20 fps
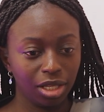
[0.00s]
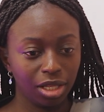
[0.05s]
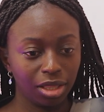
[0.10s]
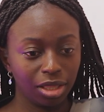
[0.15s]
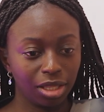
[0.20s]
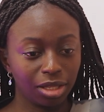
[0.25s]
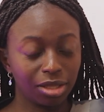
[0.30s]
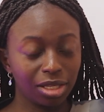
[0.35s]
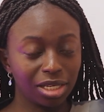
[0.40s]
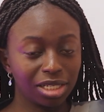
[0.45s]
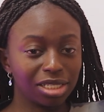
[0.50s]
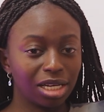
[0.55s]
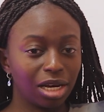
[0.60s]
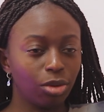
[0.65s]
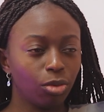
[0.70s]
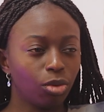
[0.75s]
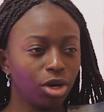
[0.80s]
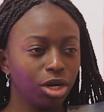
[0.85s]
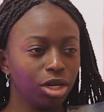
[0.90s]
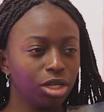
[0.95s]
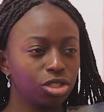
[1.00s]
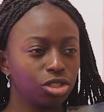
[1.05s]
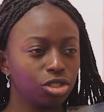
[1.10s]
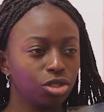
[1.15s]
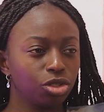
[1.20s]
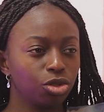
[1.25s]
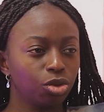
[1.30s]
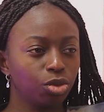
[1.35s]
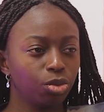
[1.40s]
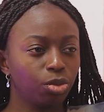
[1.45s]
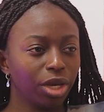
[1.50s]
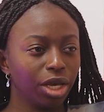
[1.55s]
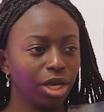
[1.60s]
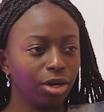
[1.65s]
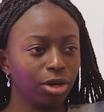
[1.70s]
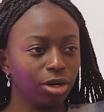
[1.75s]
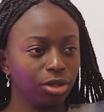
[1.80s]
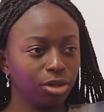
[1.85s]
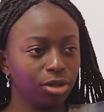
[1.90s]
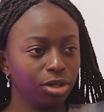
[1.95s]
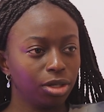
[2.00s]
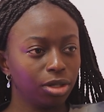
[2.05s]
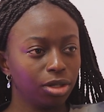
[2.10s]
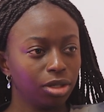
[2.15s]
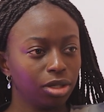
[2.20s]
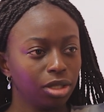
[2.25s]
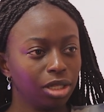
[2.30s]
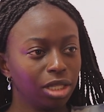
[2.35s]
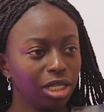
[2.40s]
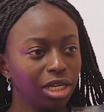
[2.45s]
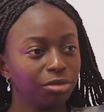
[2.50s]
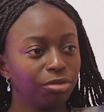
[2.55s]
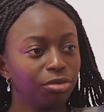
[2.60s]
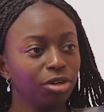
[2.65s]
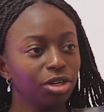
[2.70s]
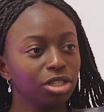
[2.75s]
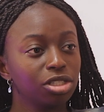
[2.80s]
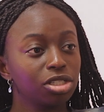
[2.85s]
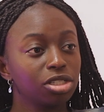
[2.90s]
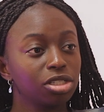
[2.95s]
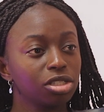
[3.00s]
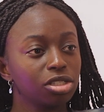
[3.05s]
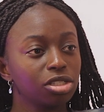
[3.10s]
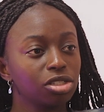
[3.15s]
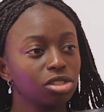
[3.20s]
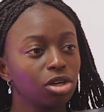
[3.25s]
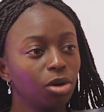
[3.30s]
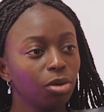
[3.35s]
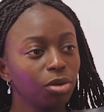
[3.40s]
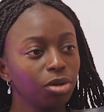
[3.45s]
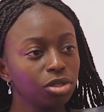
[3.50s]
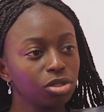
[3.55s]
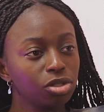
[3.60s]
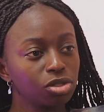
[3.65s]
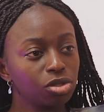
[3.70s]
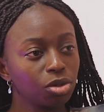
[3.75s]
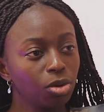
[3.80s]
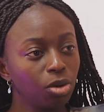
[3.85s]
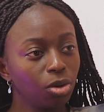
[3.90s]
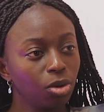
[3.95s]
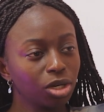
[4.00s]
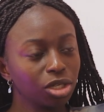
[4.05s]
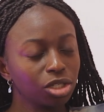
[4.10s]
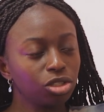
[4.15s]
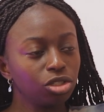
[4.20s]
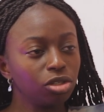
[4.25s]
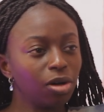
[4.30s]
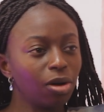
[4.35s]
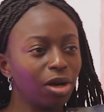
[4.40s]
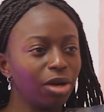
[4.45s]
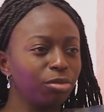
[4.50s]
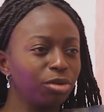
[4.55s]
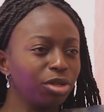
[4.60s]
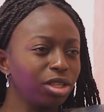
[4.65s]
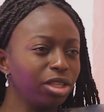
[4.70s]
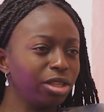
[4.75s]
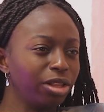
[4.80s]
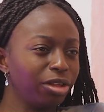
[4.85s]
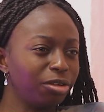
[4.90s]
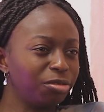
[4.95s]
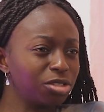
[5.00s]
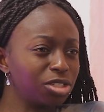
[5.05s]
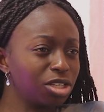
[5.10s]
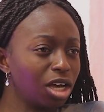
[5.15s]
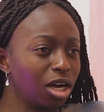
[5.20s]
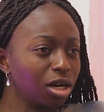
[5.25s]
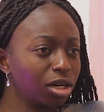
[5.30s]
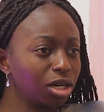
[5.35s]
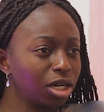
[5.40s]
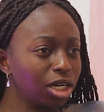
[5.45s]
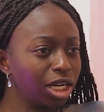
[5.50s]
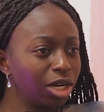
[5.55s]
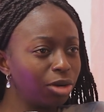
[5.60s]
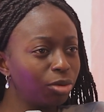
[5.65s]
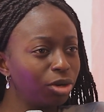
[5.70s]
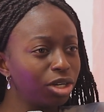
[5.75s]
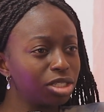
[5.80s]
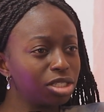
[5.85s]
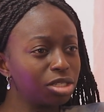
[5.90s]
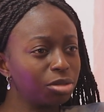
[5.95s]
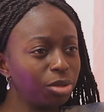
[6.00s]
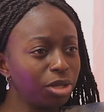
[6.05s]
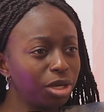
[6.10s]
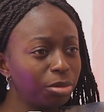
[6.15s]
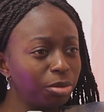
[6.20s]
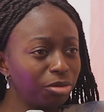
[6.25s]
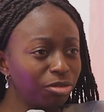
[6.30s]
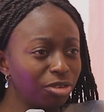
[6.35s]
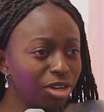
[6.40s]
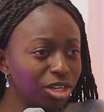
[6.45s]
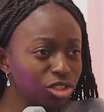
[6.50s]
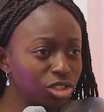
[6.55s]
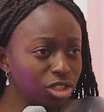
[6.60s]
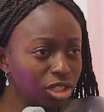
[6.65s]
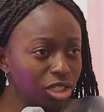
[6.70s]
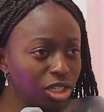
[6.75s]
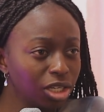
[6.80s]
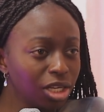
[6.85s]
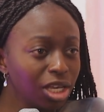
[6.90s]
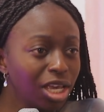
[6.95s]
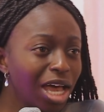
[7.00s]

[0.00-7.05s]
the things I wanted to do way earlier. Like, for instance, going to school, you know, I really love soccer and I wanted yeah. to play professionally.